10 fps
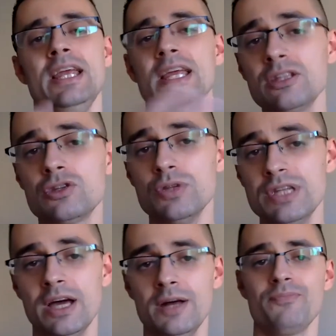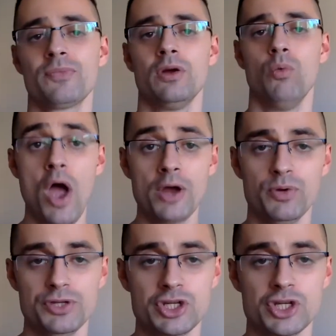into the work
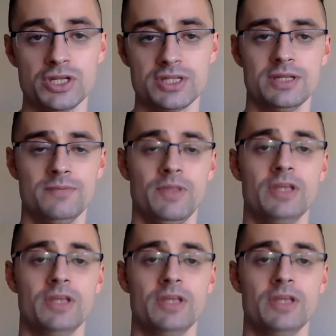positions.